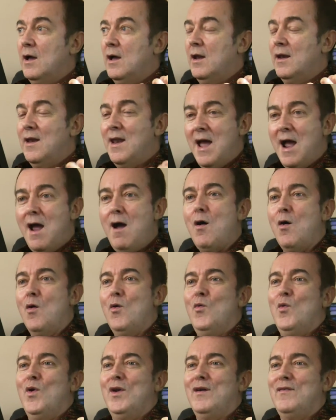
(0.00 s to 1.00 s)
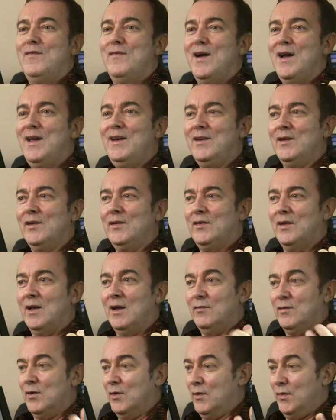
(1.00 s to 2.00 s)
And now what I find is
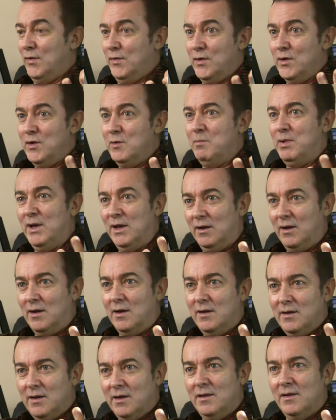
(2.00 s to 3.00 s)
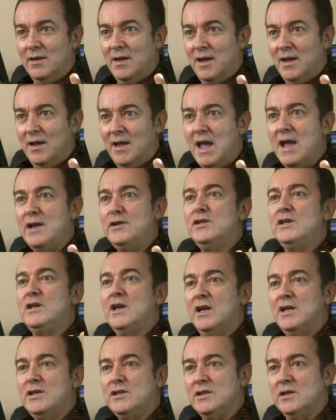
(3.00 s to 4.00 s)
I've got a third pillar in there,
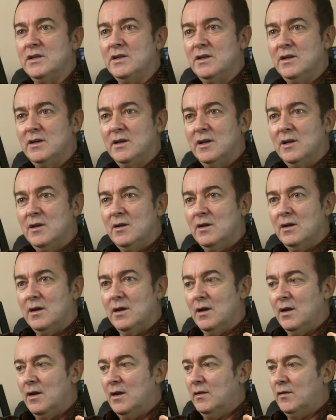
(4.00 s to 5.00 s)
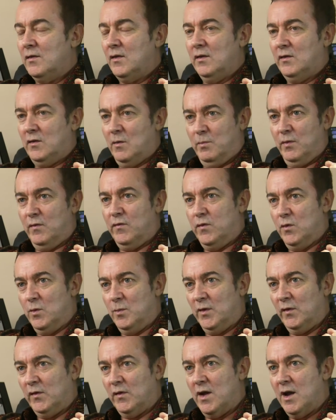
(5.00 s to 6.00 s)
education. Uh, it's it's a
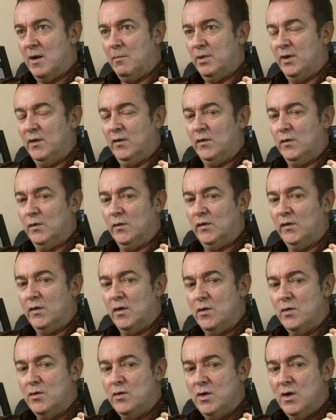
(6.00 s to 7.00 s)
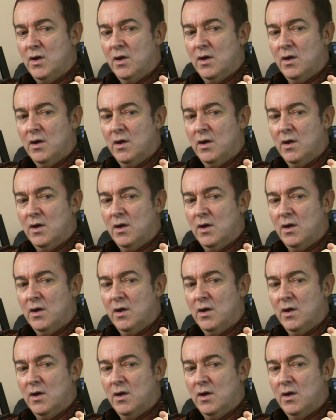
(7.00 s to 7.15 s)
performance art, but it's also,